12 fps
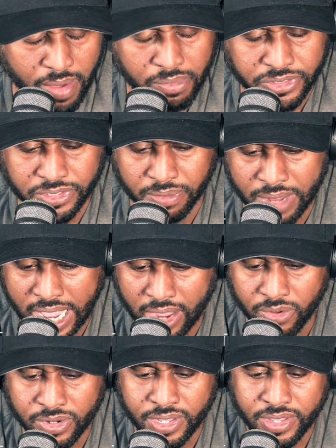But
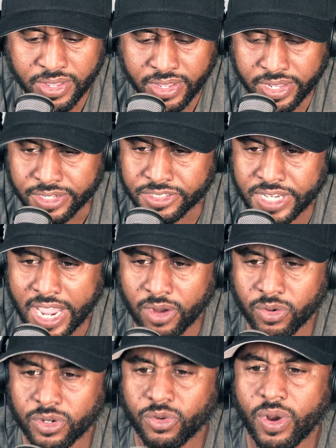somehow he's down on the